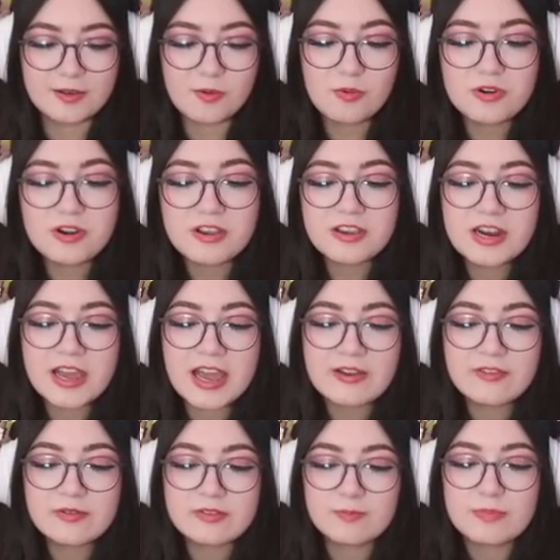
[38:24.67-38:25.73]
we're not gonna have
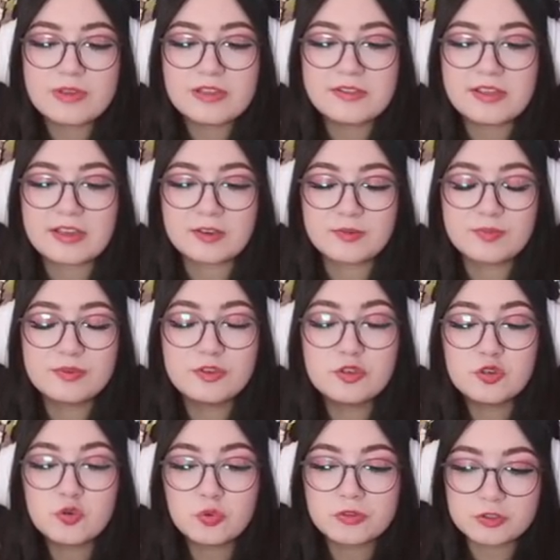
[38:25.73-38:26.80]
it be like
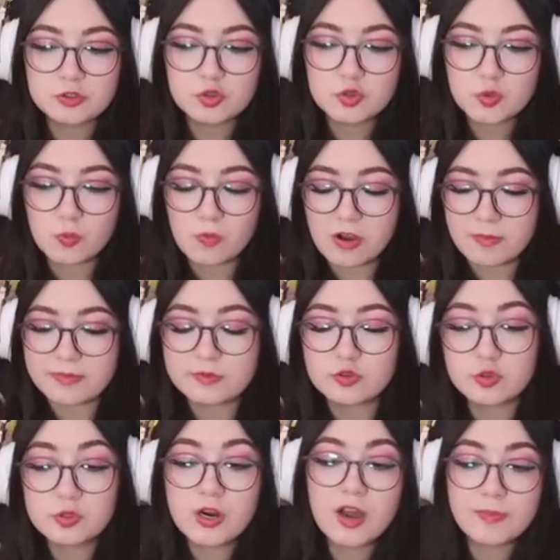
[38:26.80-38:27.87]
pure swamp
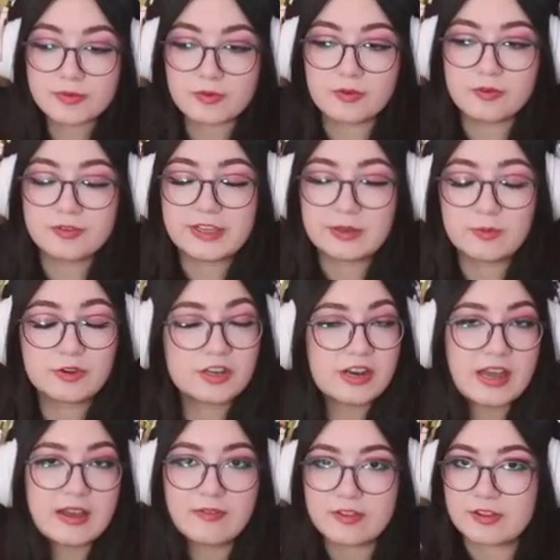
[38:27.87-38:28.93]
tropical. Like we're gonna
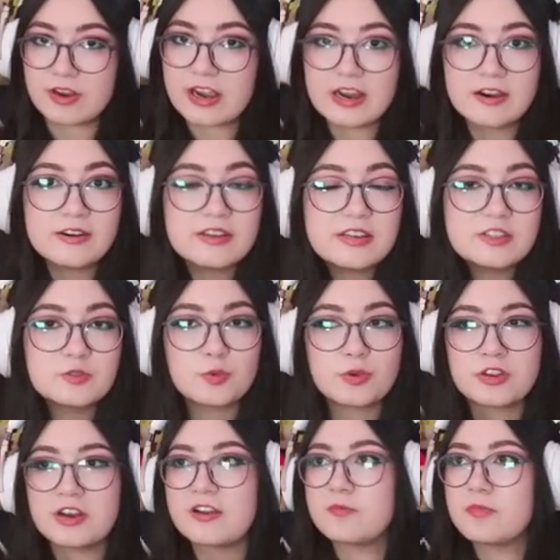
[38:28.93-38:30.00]
have other areas, we're
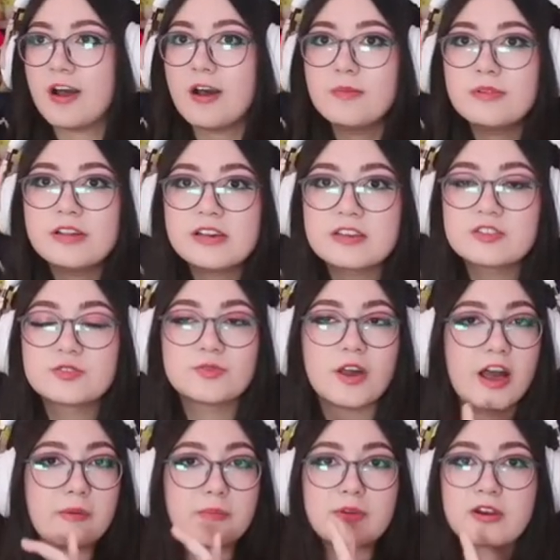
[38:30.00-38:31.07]
gonna have Publix,
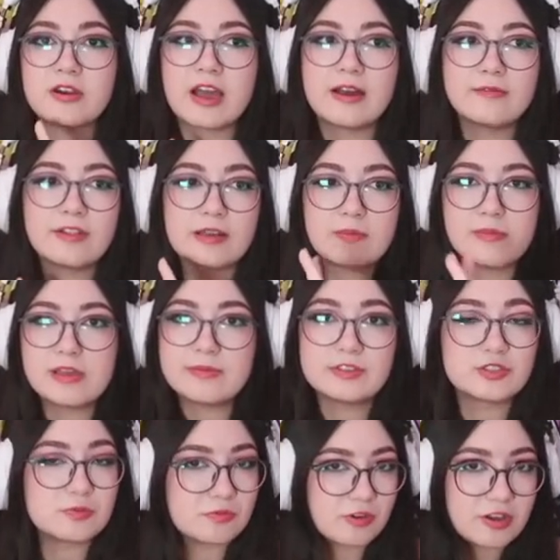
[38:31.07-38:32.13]
I'm gonna have like maybe
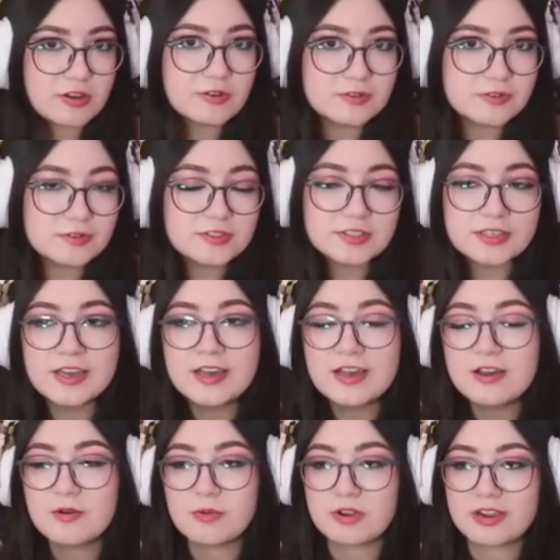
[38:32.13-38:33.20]
some roads,
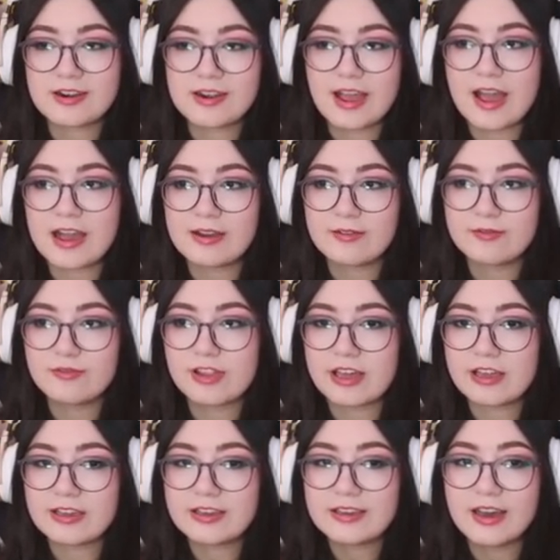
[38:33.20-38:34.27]
we're gonna have
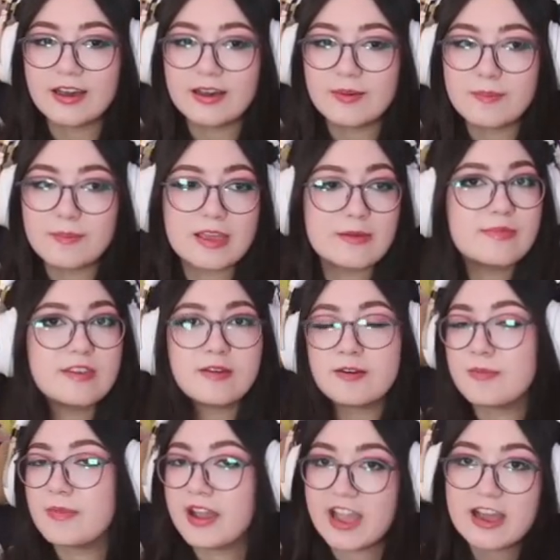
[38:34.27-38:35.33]
like uh, maybe a
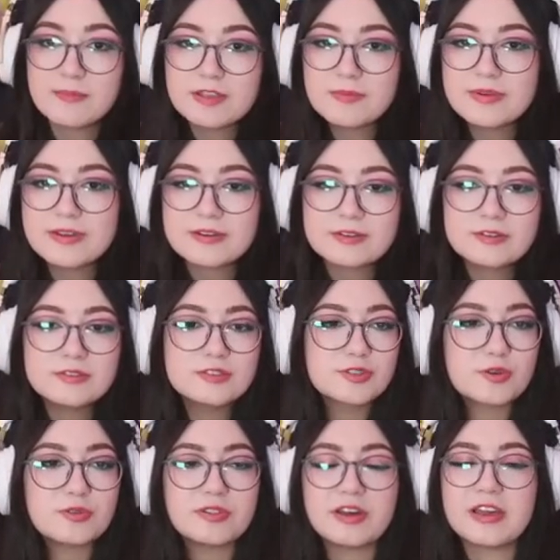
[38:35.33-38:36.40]
Miami build,
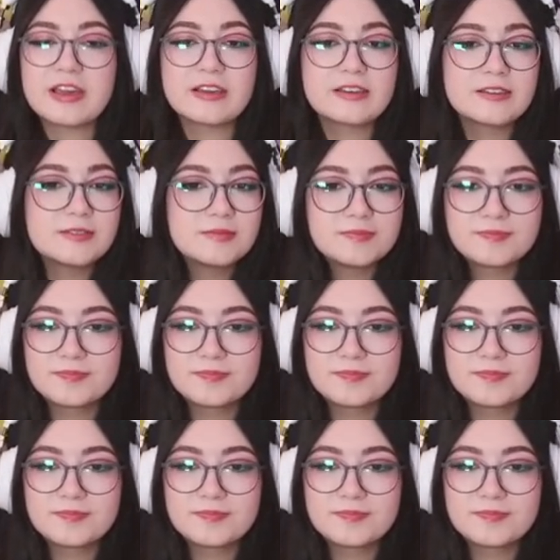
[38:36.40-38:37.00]
so like